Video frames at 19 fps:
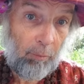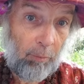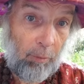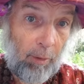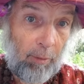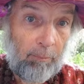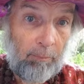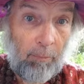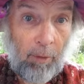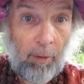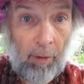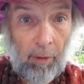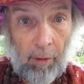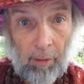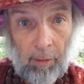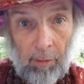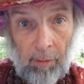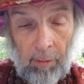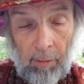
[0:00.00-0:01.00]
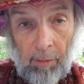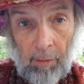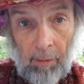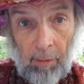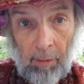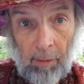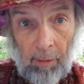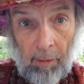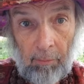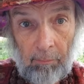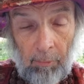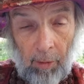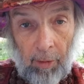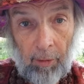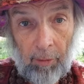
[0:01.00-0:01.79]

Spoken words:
One, my